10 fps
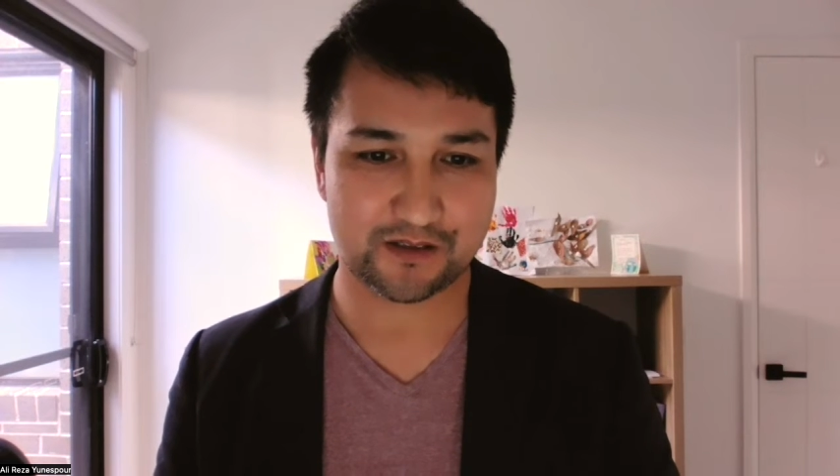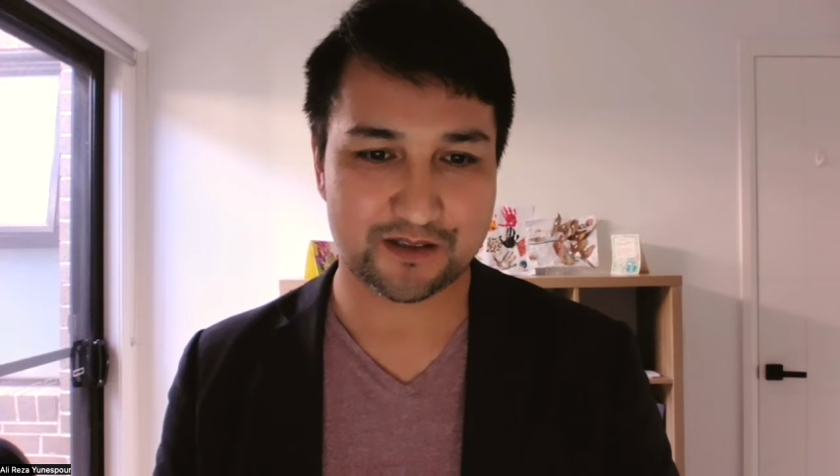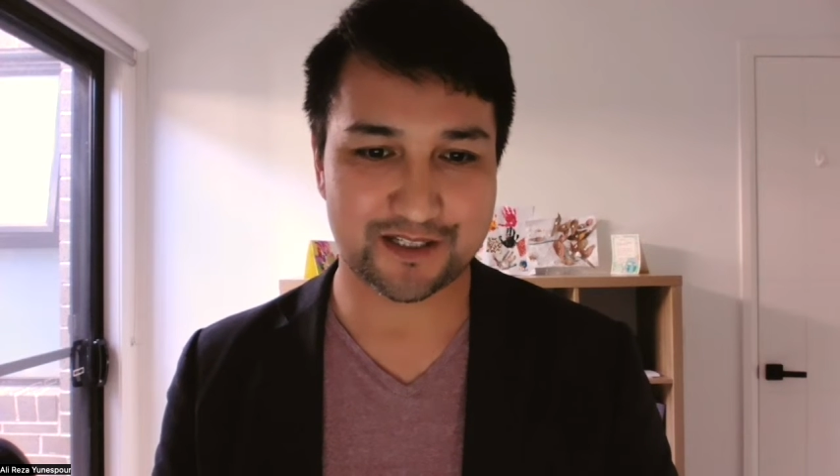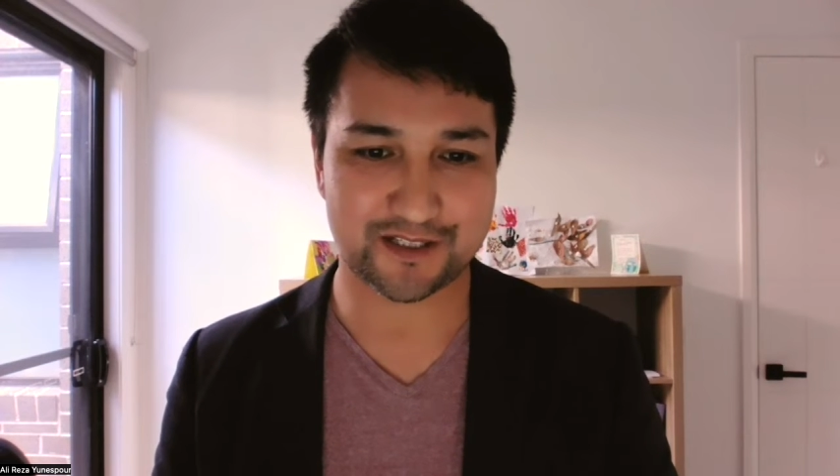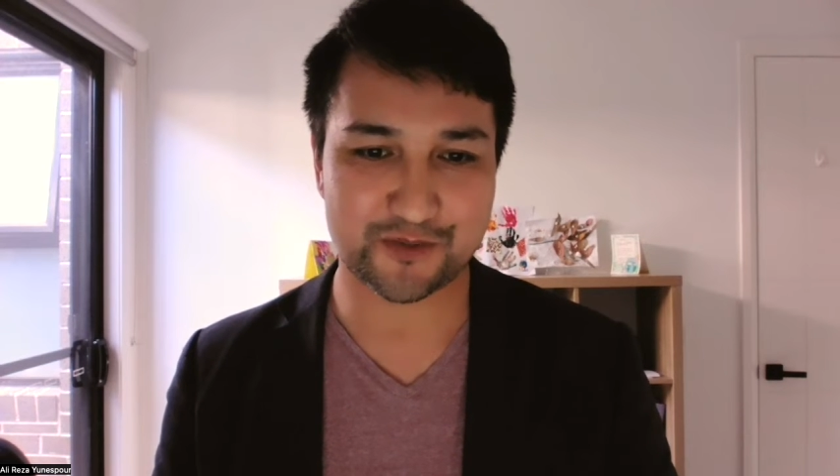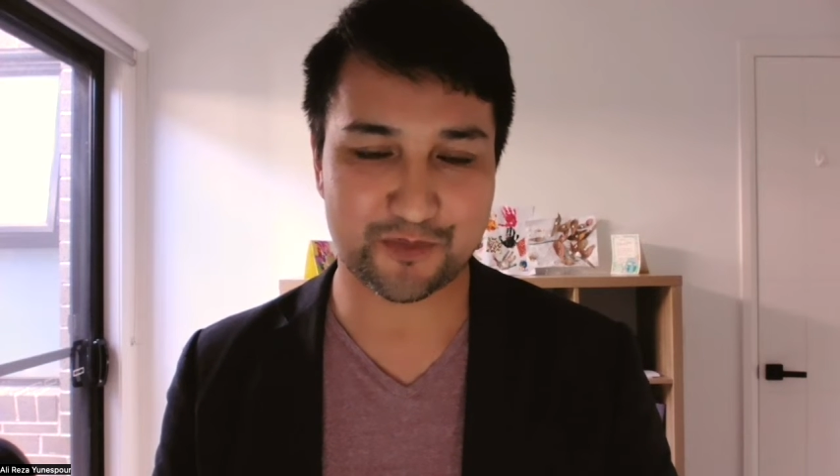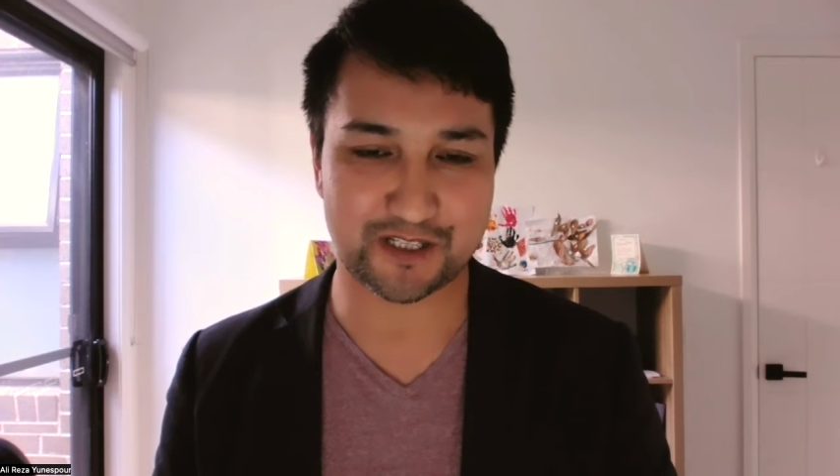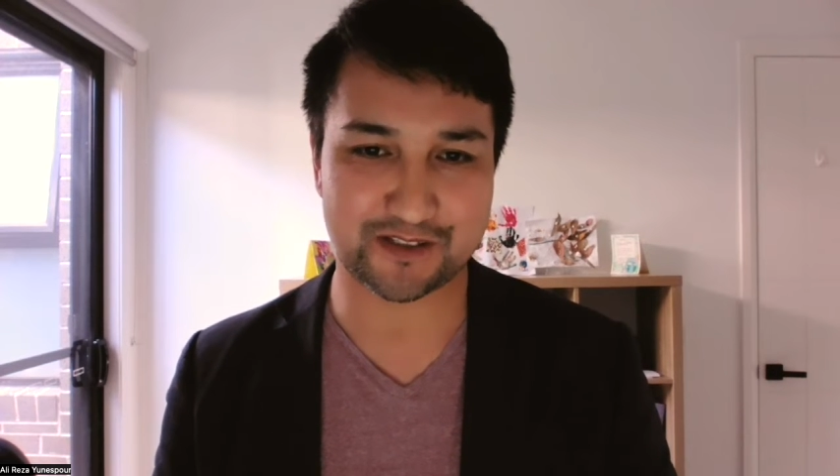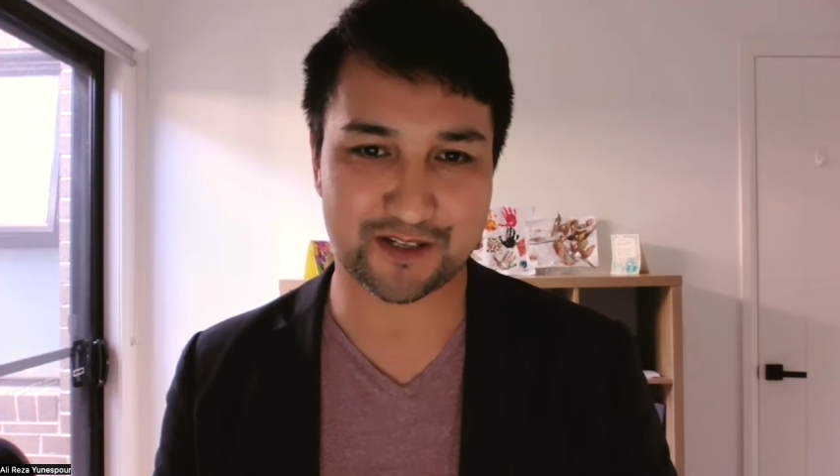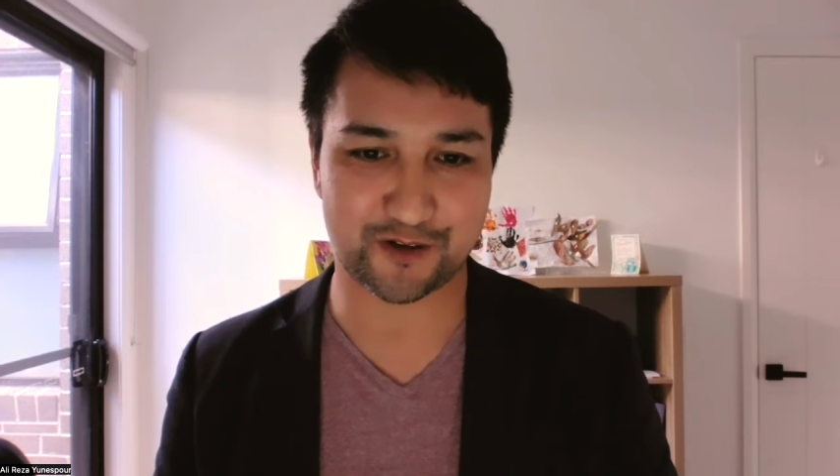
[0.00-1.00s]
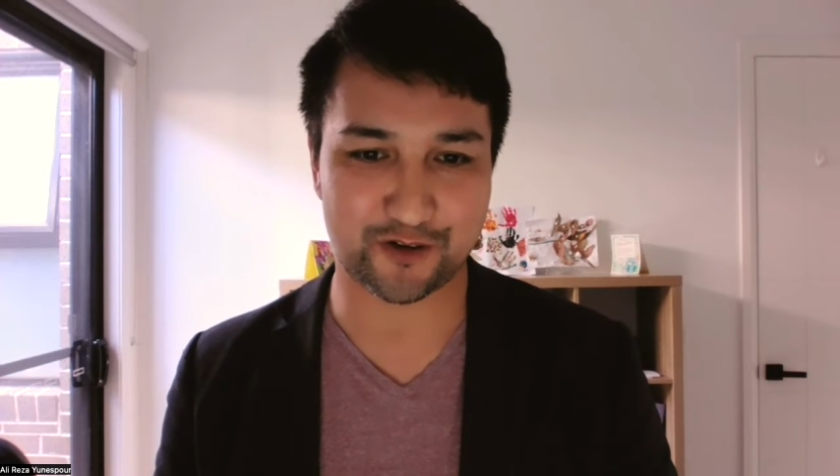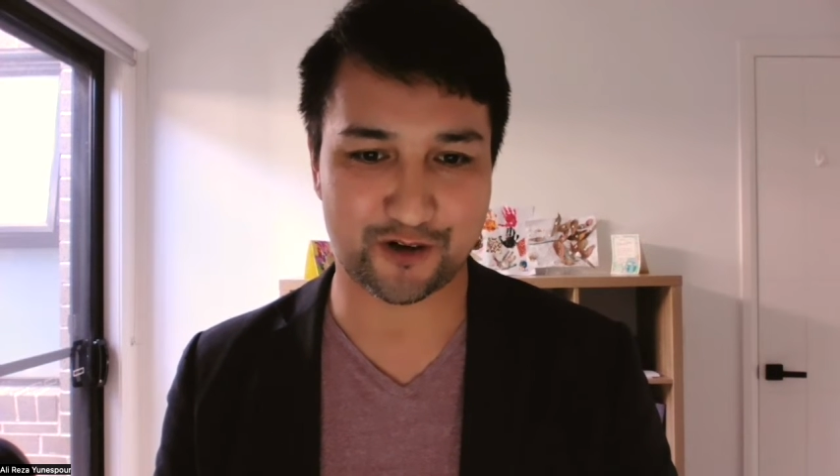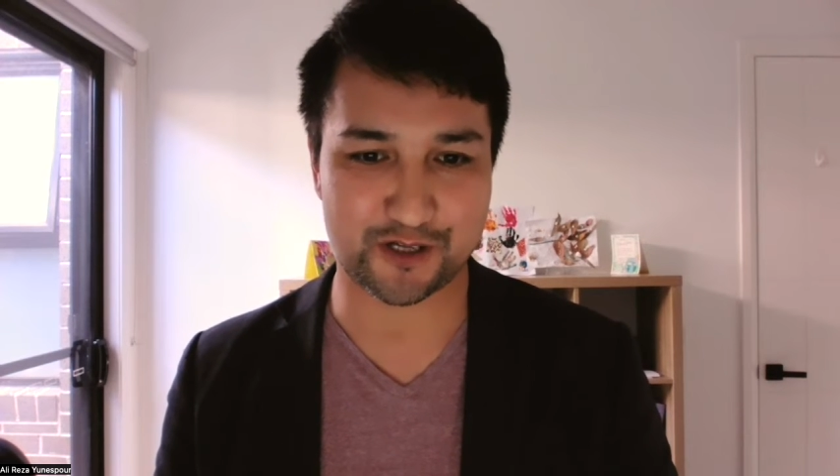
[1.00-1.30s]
6 months ago,